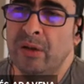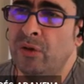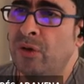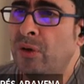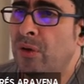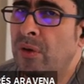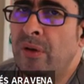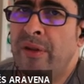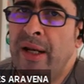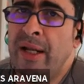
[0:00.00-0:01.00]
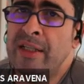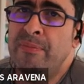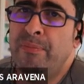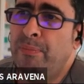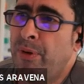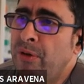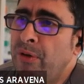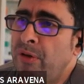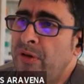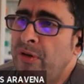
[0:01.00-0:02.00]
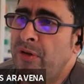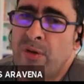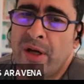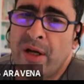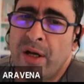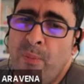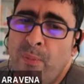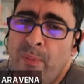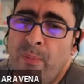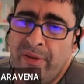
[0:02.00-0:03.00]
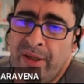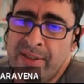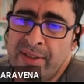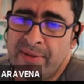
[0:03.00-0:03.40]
So the last point is that you can compare this